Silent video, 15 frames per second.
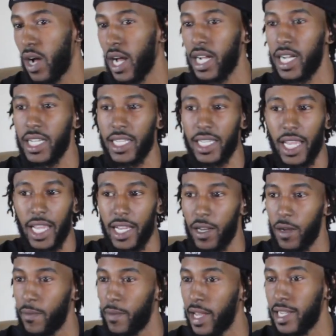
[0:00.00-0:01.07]
I couldn't take
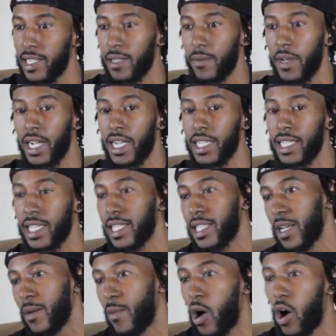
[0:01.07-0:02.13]
no medicine because they
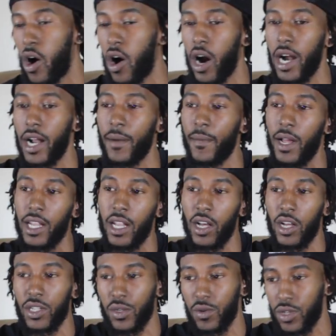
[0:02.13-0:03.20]
said my heart and my
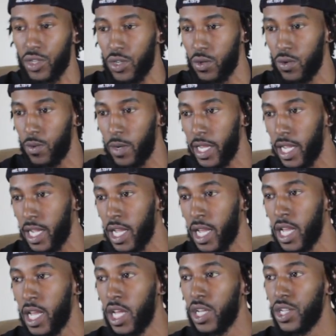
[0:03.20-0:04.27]
lungs was too weak.
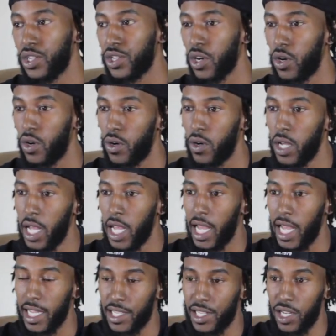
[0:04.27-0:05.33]
So
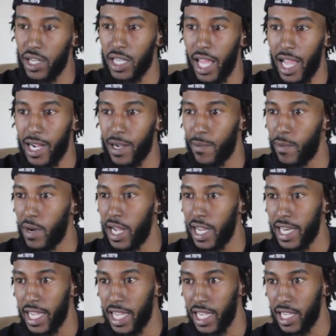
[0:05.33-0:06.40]
it took like a
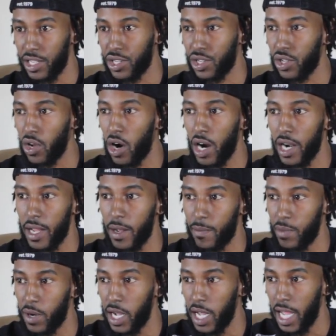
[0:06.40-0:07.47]
month to get
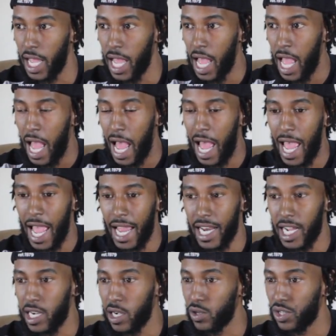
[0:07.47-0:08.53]
started, but I had
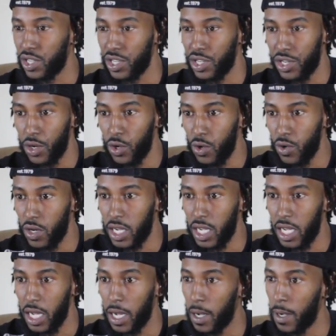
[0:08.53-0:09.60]
to go to Duke.
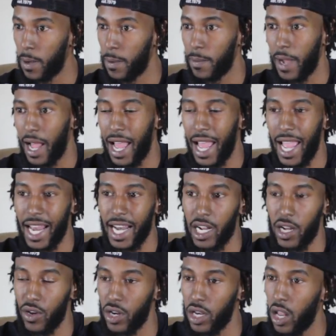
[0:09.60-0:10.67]
I had to
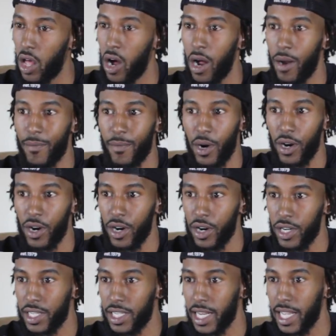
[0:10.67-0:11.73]
go to
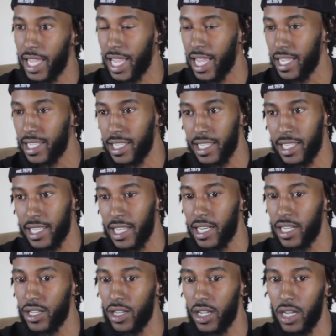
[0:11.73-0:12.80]
Laurinburg, to the cancer
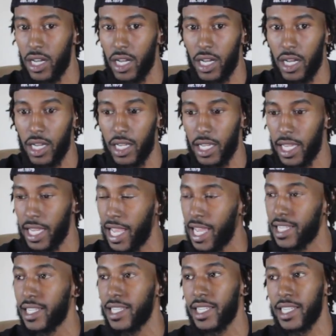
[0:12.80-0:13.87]
center
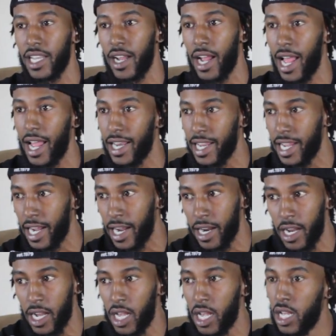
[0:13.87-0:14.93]
out
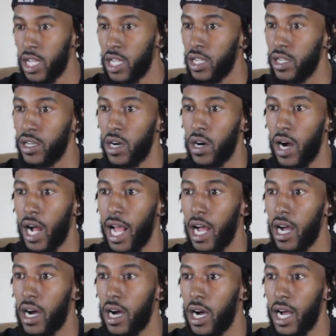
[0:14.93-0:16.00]
there.
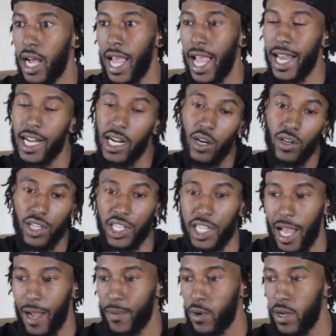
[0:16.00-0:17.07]
I had to go to
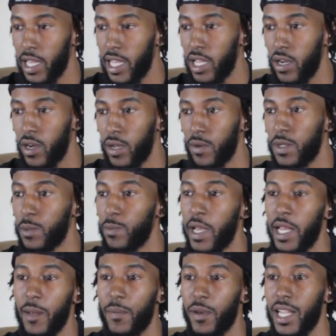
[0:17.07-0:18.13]
Chapel Hill. It was
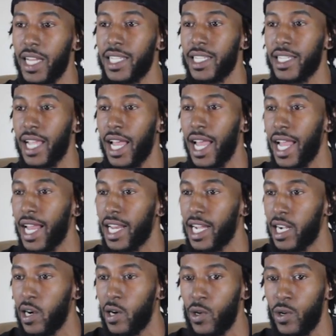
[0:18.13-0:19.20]
many places I had to
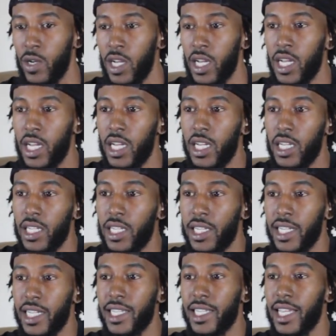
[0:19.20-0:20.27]
go
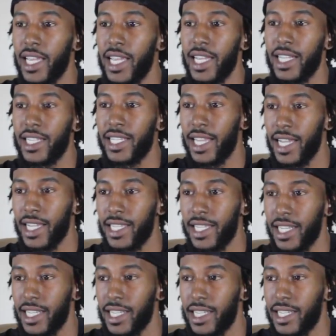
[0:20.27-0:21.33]
just to get
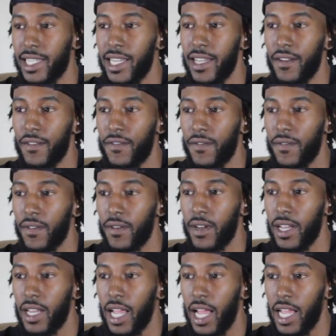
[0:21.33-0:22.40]
tested to see if
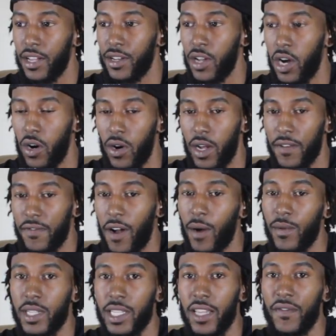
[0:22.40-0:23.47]
I
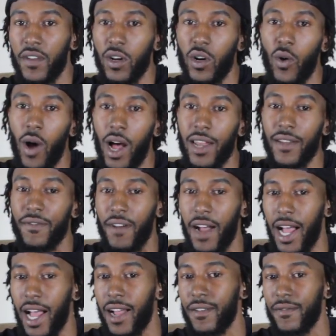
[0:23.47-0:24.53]
was even
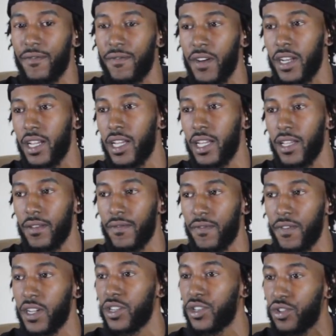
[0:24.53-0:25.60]
qualified for
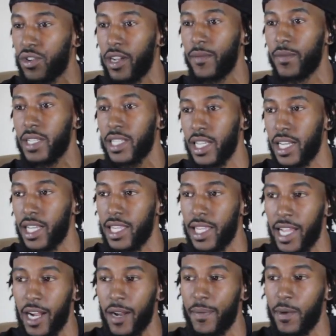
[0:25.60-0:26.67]
the treatments and the
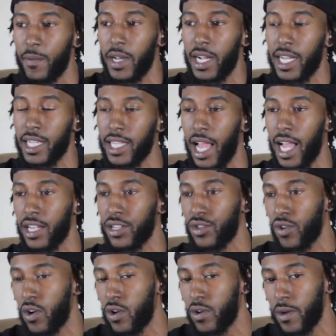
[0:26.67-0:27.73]
therapy because of how
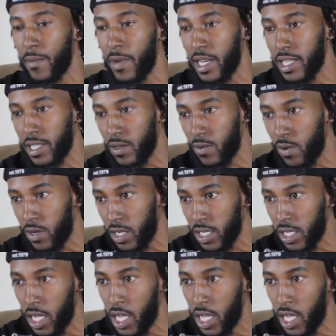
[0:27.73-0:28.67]
strong the medicine was.